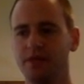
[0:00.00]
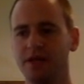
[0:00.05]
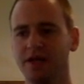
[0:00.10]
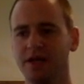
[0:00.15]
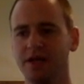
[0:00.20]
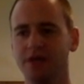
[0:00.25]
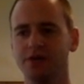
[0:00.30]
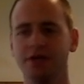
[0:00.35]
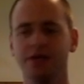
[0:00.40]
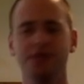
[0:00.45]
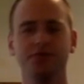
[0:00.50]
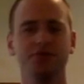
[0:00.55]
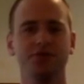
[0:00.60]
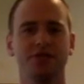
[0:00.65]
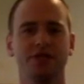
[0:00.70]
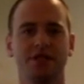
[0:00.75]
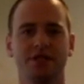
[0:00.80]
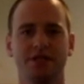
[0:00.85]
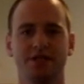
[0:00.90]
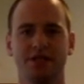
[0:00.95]
Kind of
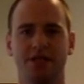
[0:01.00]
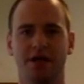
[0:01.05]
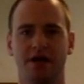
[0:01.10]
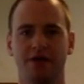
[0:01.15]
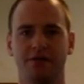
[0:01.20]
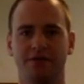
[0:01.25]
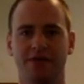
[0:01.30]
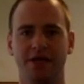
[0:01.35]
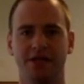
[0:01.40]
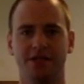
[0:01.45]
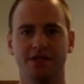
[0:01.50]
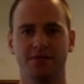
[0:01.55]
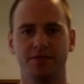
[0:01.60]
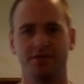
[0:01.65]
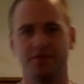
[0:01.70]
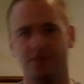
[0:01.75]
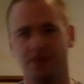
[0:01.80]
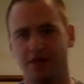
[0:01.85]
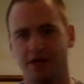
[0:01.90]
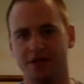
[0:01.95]
interested to see how fast some
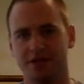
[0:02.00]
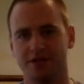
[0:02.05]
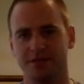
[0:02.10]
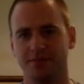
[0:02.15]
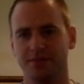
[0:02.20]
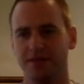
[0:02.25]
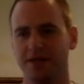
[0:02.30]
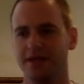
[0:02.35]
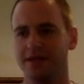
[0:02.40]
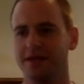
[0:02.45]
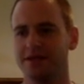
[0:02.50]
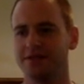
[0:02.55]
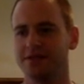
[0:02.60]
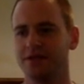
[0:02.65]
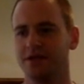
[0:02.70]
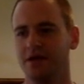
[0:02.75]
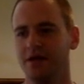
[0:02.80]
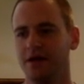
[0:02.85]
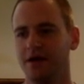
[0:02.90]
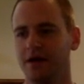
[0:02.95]
of you guys can play this.
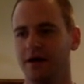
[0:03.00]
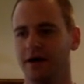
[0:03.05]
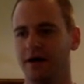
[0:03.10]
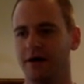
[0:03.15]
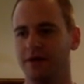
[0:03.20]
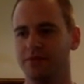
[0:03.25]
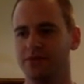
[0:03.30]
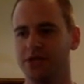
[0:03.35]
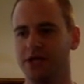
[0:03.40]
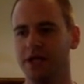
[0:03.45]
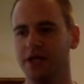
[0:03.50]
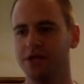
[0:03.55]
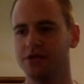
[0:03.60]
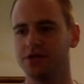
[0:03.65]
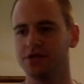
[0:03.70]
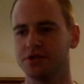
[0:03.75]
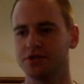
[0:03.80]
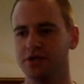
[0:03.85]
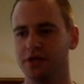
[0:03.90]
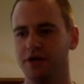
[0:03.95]
Challenge
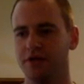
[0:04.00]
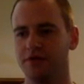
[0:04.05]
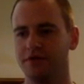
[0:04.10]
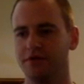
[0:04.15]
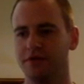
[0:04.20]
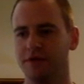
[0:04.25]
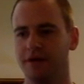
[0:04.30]
yourself.